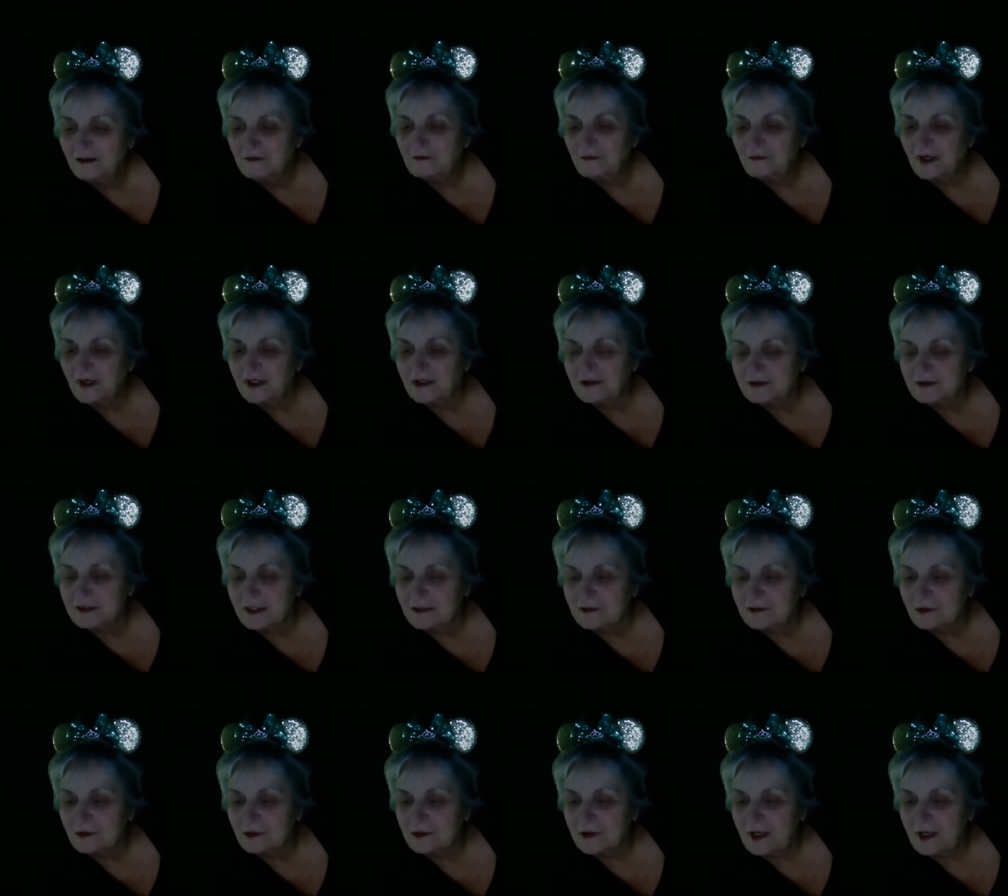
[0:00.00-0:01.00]
Michael says,
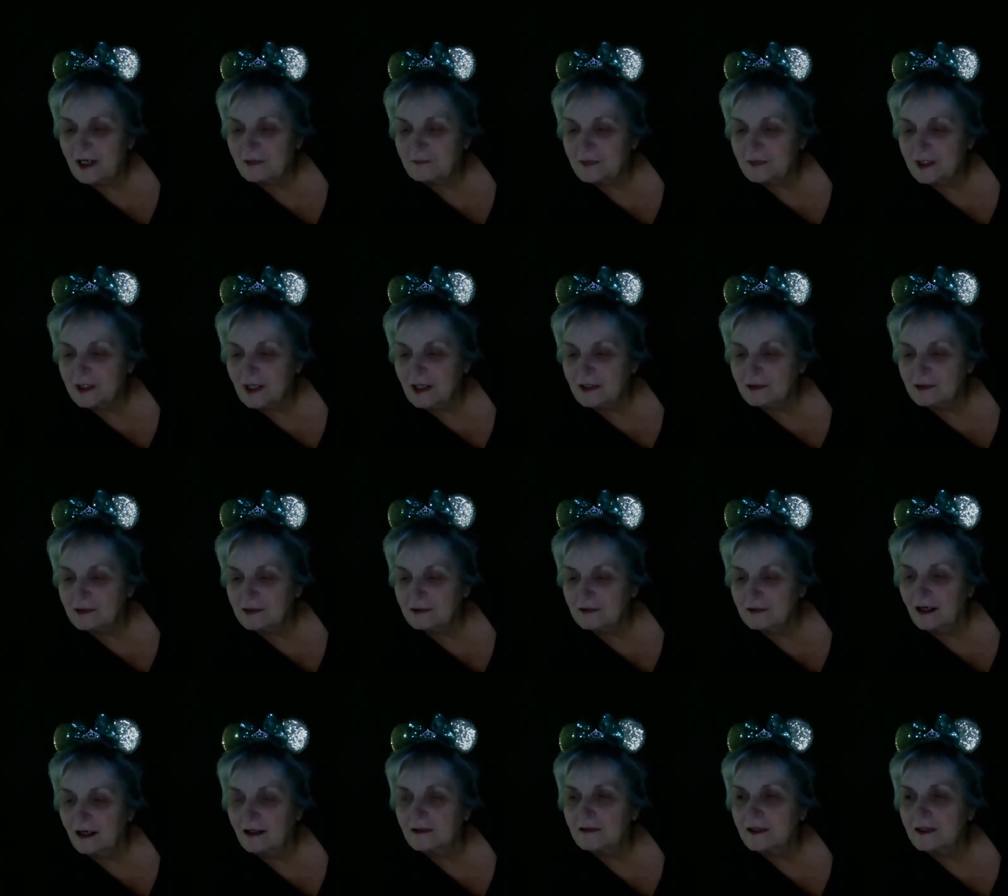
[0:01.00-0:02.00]
oh crap, it
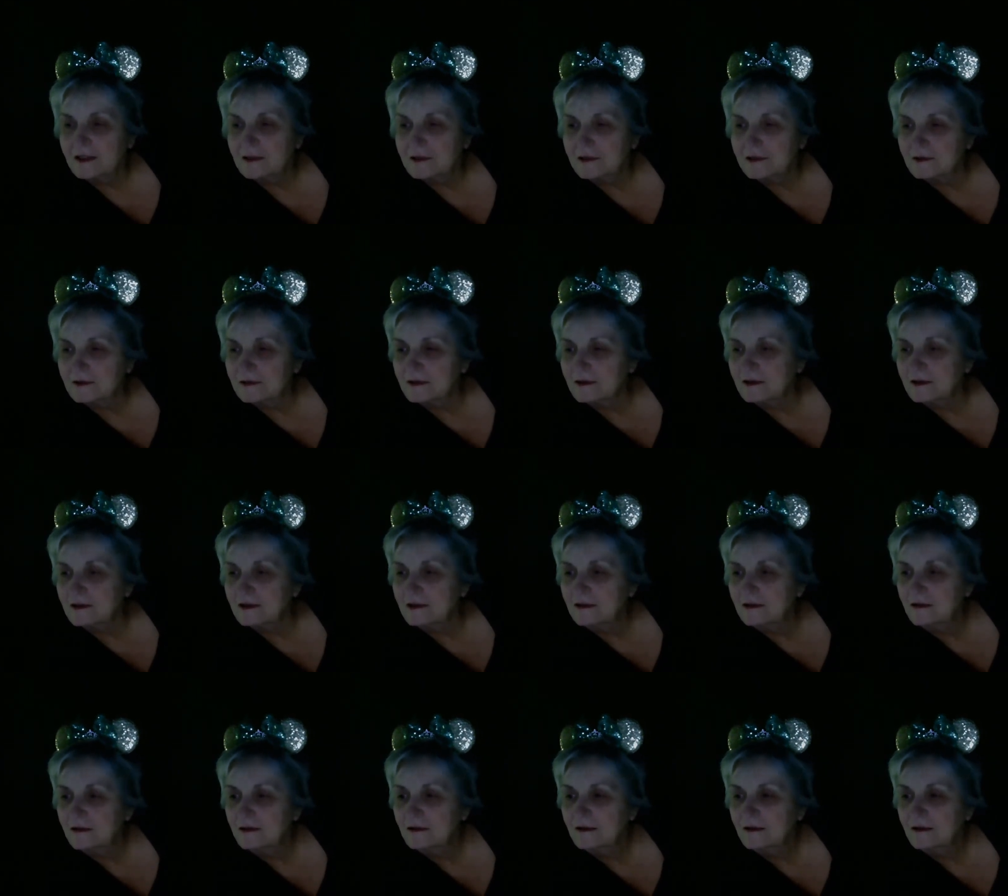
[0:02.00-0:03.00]
got late early.
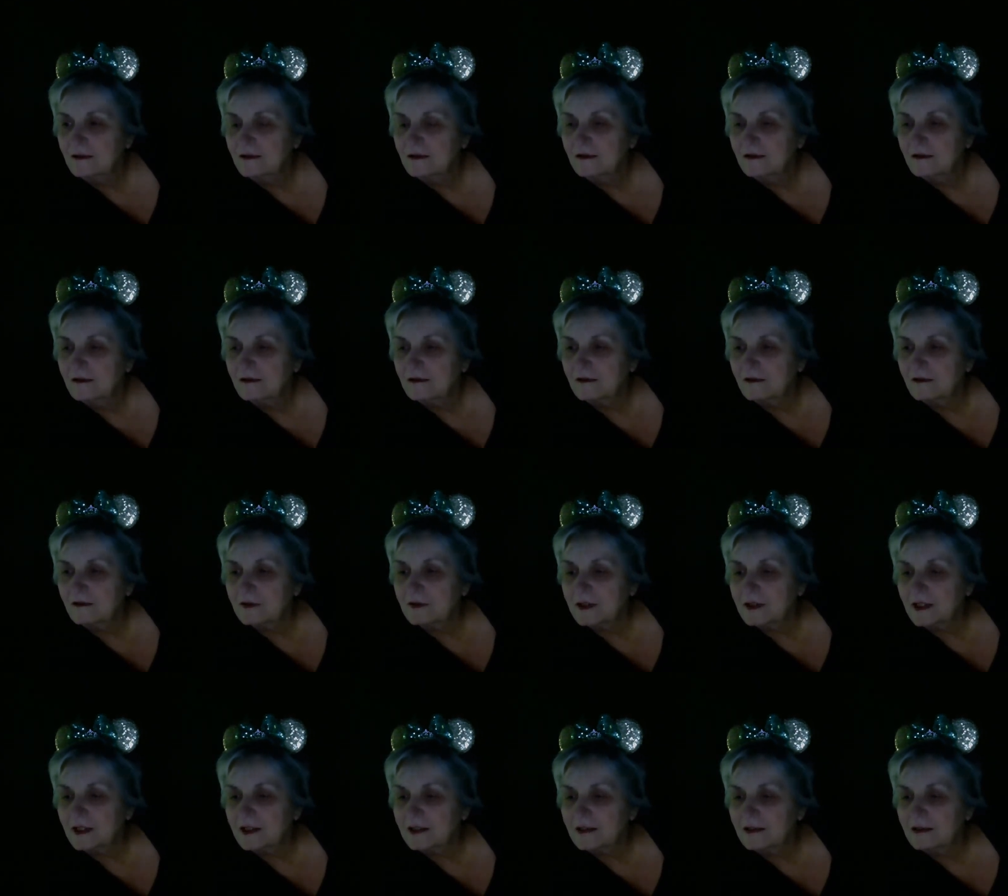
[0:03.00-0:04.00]

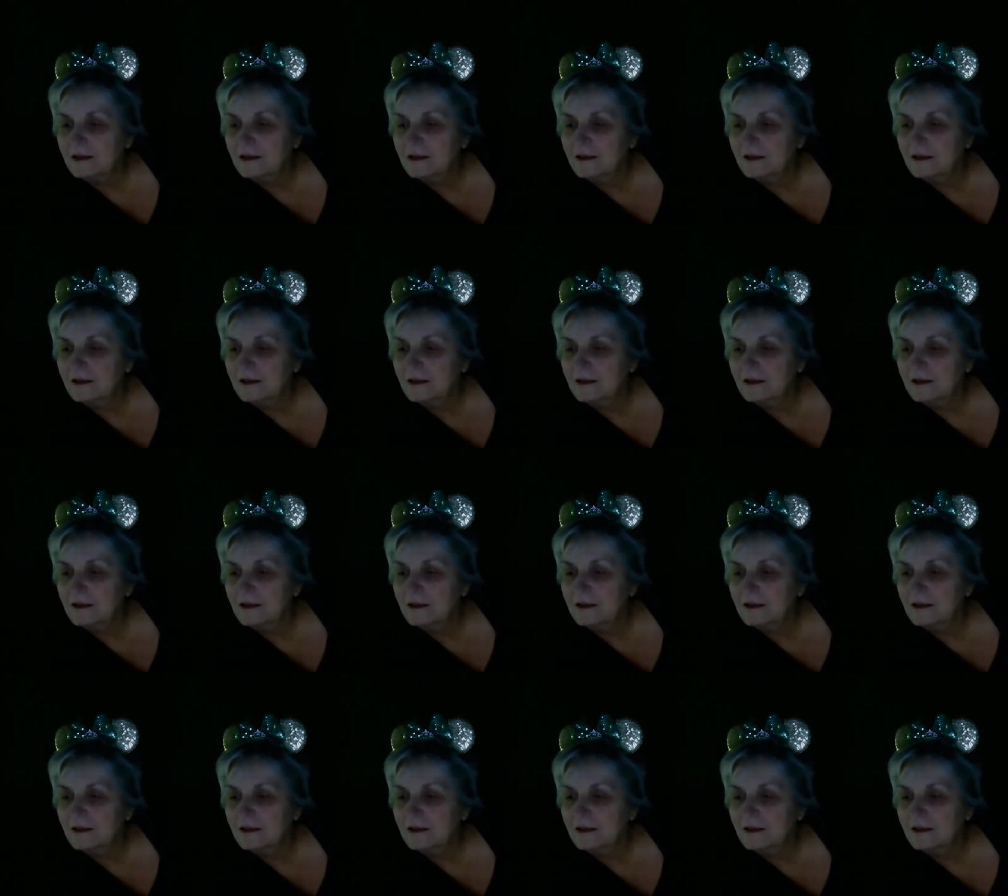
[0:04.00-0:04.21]
Okay.